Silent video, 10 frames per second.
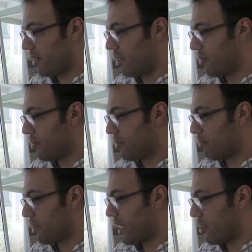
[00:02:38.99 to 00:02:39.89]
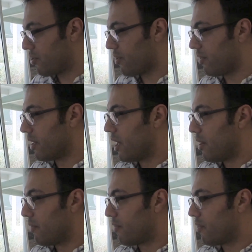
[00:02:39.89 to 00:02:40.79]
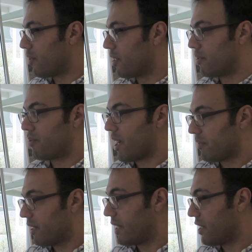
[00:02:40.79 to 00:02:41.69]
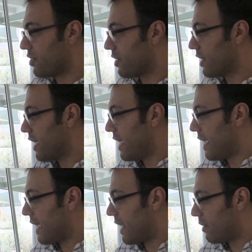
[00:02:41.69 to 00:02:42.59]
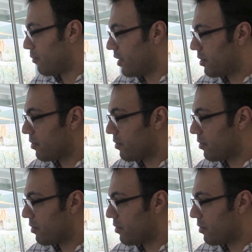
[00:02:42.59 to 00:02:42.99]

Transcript: huge potential for drought detection, and